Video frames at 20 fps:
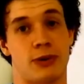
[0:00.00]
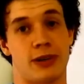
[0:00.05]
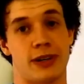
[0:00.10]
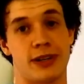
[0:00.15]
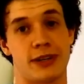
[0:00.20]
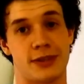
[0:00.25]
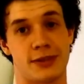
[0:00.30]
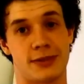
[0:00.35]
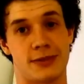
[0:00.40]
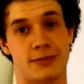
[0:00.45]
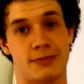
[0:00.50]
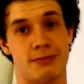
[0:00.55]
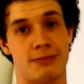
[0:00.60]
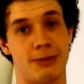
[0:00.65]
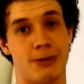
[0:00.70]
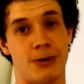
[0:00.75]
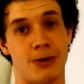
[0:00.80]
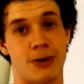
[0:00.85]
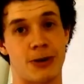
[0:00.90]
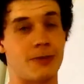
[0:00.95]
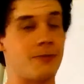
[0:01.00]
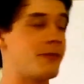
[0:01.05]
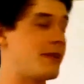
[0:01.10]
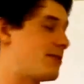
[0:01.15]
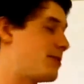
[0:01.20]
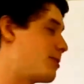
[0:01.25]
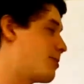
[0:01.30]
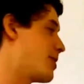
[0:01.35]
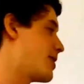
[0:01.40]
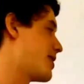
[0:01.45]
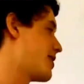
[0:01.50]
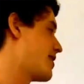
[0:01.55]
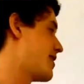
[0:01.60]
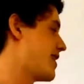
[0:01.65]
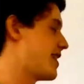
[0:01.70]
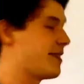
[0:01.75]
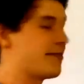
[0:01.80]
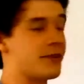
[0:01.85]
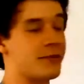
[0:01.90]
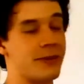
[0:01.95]
crits, or if you run into
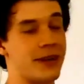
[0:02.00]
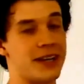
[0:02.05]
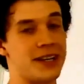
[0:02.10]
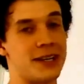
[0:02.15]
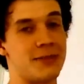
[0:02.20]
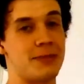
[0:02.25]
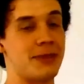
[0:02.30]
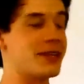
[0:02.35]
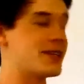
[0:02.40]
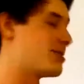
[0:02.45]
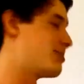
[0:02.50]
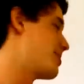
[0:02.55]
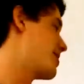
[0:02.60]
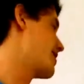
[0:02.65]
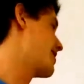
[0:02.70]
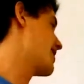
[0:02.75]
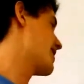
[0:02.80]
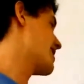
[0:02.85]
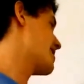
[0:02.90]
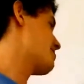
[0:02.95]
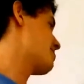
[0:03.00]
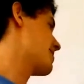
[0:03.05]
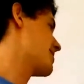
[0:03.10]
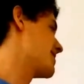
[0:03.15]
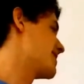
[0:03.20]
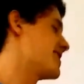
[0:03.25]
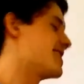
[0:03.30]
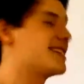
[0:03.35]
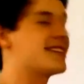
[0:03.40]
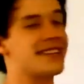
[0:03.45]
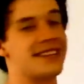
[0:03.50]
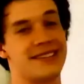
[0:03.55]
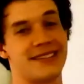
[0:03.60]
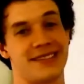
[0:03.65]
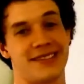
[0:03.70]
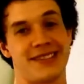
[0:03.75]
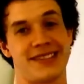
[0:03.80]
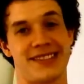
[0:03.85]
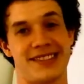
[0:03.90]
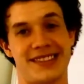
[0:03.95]
that, if you're playing Deep Lease and you run into that guy playing
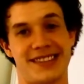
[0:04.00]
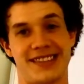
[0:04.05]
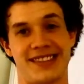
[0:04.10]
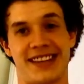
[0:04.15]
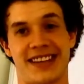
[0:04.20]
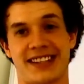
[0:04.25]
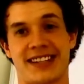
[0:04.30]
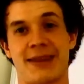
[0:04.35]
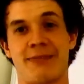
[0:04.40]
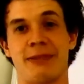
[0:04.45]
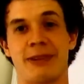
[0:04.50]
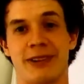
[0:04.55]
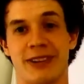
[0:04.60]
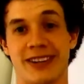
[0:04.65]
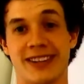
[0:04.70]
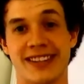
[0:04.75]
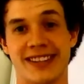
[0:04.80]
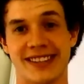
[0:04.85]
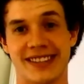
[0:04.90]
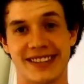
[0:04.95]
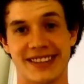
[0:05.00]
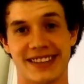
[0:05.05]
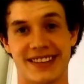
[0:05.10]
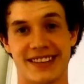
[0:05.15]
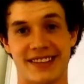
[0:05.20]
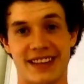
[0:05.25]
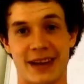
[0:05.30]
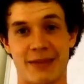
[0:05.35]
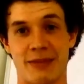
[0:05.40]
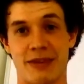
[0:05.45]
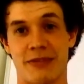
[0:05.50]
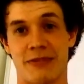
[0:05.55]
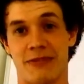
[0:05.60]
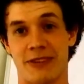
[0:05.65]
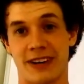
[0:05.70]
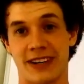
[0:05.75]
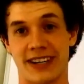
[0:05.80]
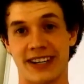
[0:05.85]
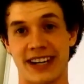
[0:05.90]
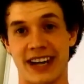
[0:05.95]
these, sextuple crits. That'll be a
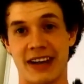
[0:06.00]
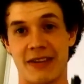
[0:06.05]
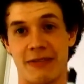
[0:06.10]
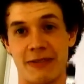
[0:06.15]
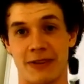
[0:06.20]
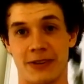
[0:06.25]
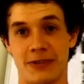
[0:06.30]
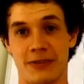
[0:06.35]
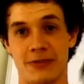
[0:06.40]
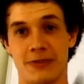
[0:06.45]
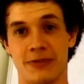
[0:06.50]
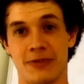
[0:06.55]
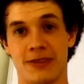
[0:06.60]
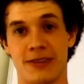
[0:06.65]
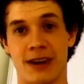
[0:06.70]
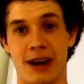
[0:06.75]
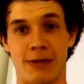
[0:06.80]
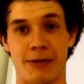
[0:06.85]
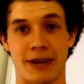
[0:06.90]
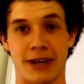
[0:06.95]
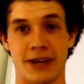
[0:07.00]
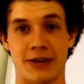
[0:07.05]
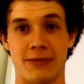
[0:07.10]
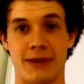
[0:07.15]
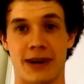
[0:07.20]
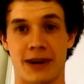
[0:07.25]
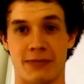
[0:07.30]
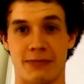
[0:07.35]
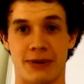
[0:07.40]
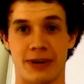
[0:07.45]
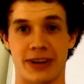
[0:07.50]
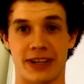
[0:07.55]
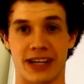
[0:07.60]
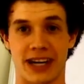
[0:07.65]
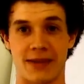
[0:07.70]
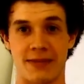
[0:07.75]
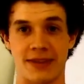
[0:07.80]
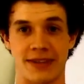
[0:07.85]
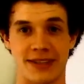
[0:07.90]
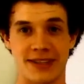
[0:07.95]
fun day for you. I want to hear about it. Put it in the
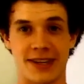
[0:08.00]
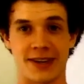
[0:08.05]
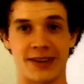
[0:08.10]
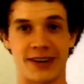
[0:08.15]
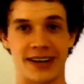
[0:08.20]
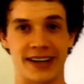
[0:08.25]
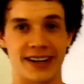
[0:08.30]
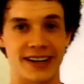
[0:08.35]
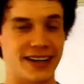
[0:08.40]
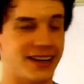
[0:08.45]
comments. Alright.